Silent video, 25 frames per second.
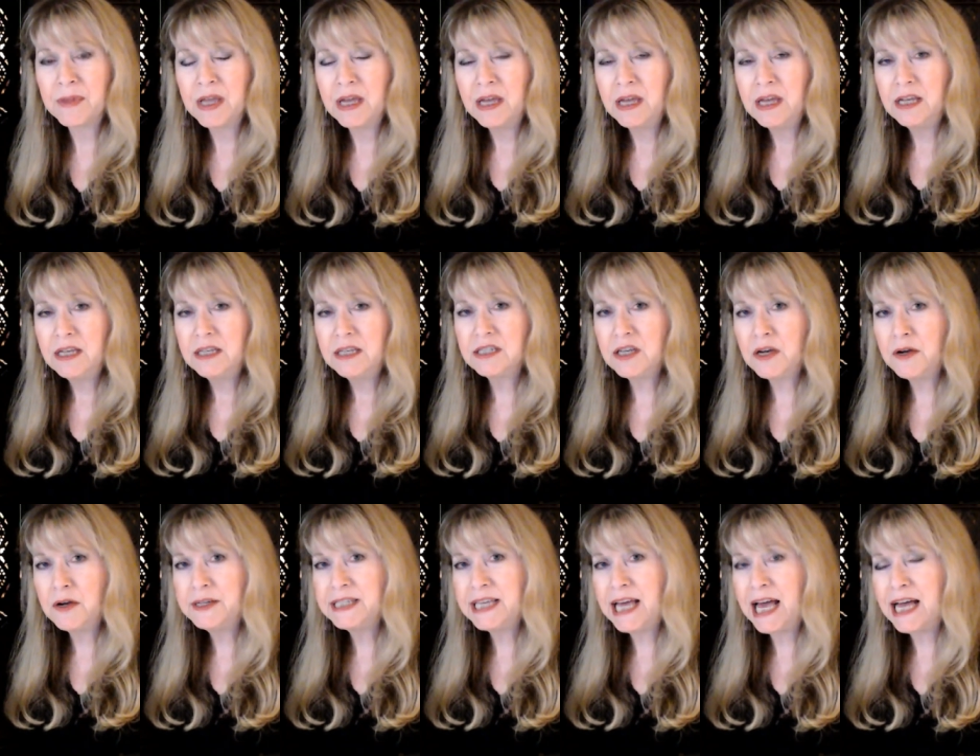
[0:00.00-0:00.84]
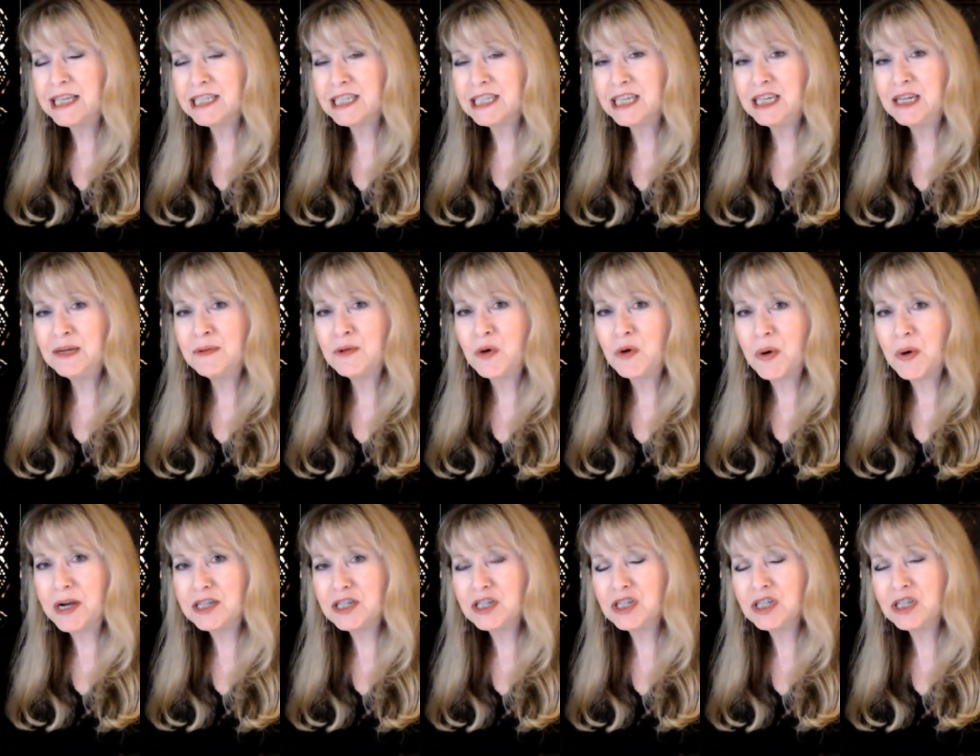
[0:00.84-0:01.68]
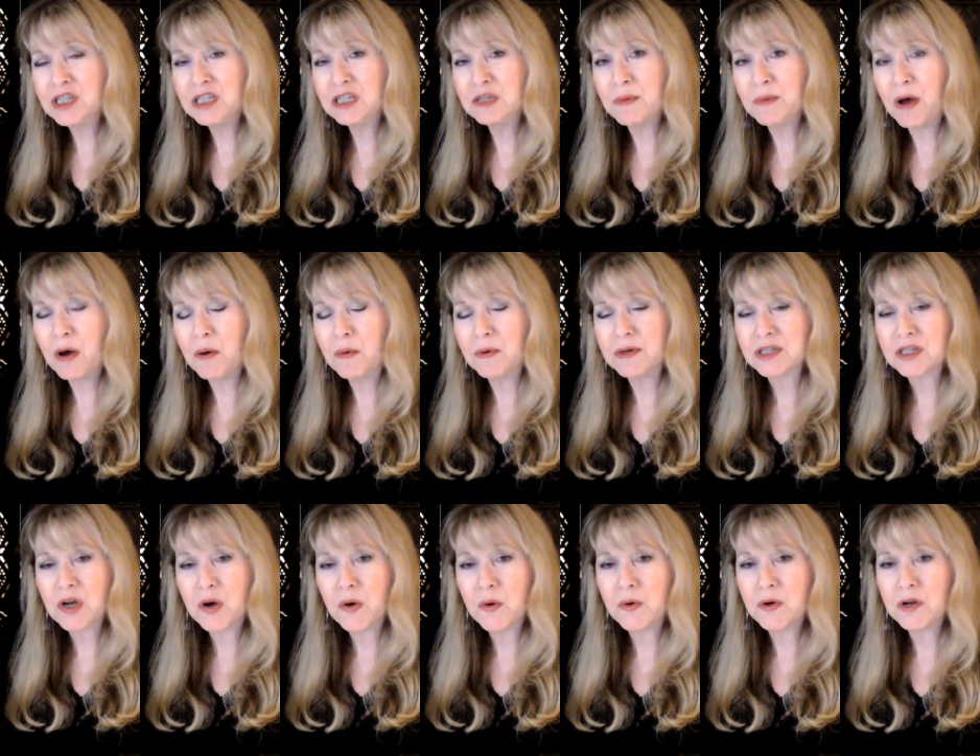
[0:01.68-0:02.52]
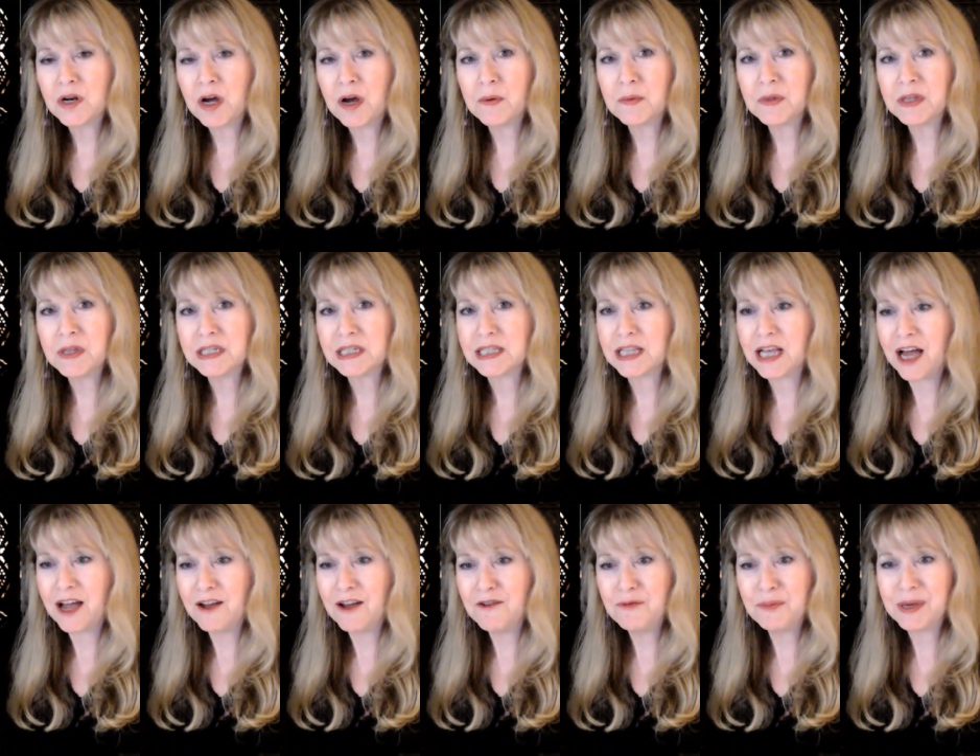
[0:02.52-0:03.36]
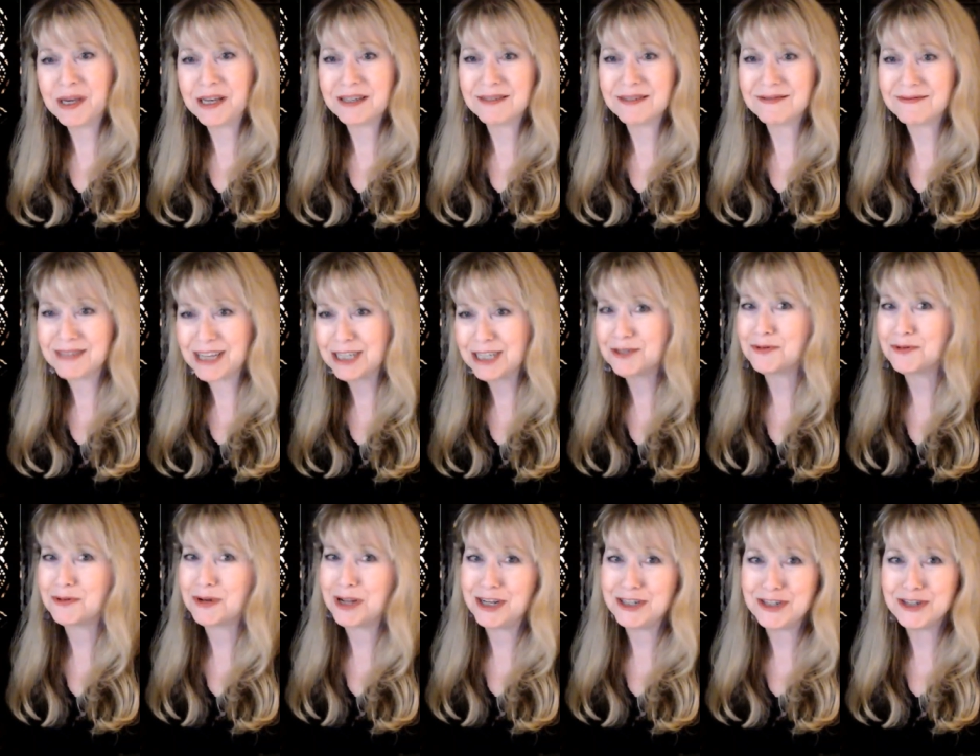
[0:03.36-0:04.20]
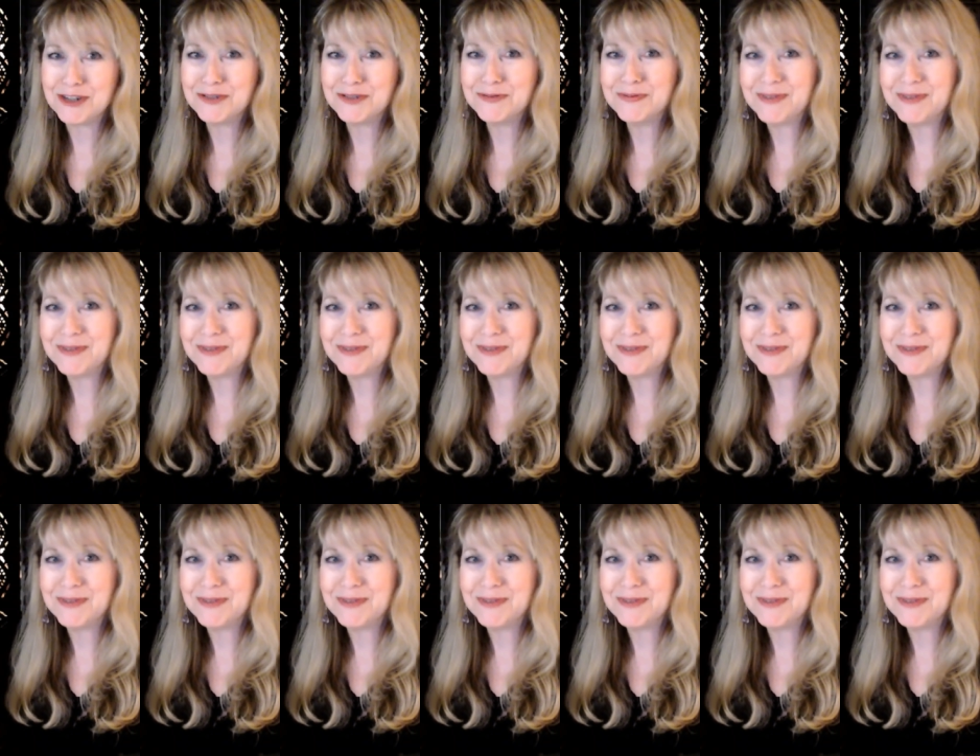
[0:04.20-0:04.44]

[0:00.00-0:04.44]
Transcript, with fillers: And so I was asking him questions about what's going on with his life because that's what I do.